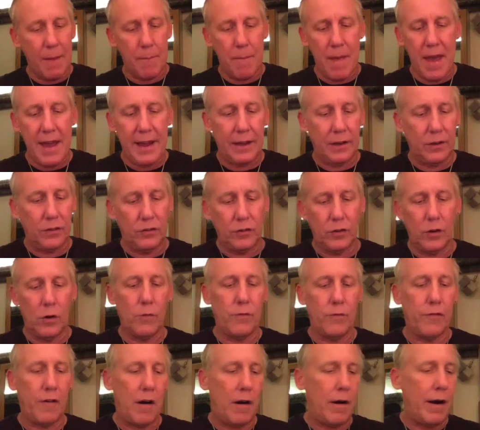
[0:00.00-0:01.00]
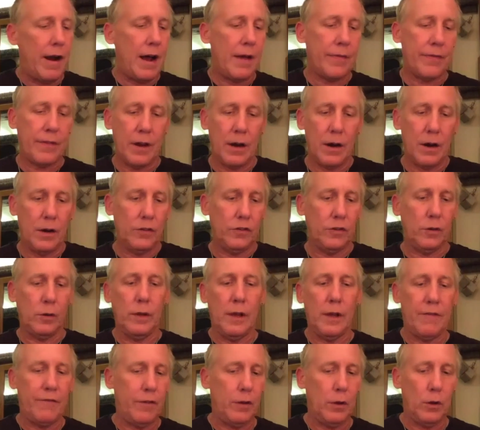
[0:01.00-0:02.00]
can't make it so far out there and
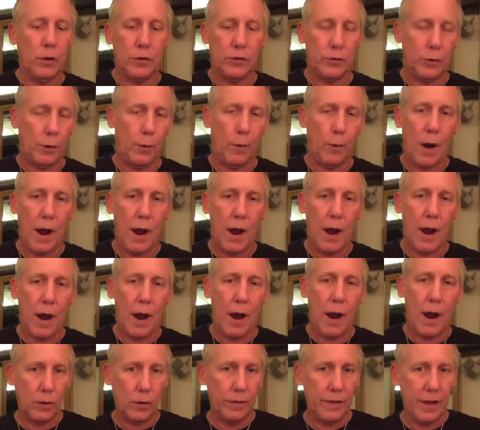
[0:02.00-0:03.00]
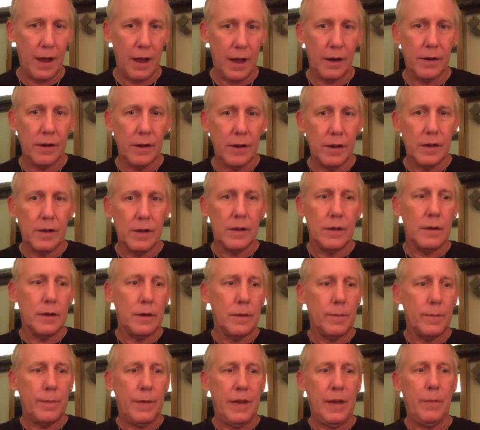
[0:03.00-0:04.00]
so left field and so right field that
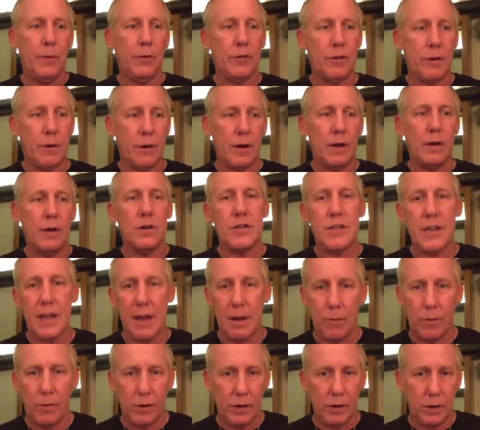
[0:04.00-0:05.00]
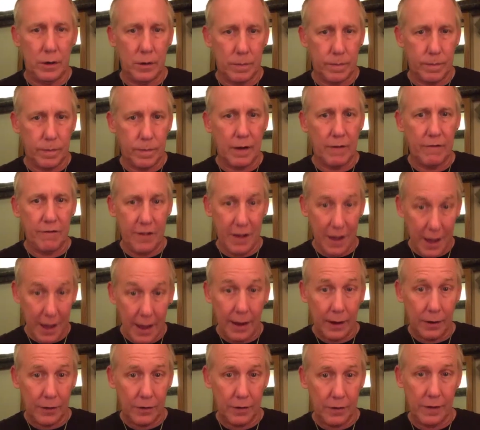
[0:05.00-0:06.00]
people don't understand what you're
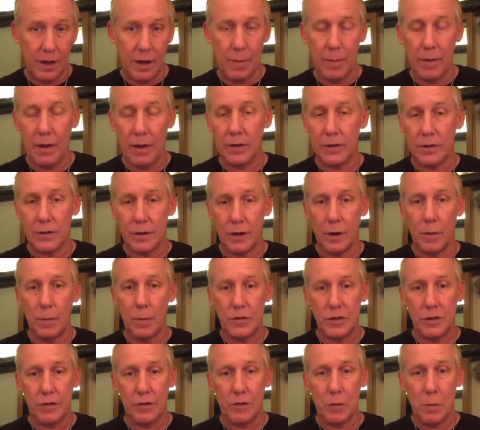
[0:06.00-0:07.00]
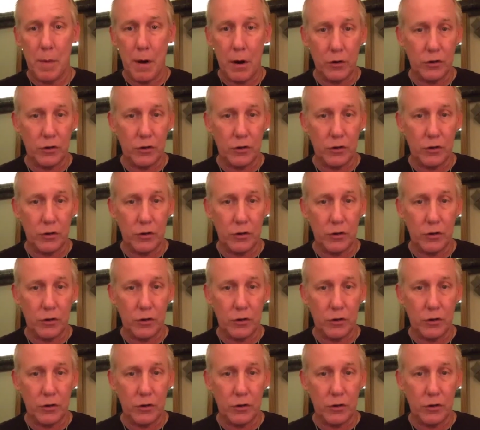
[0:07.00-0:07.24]
conveying to them in terms of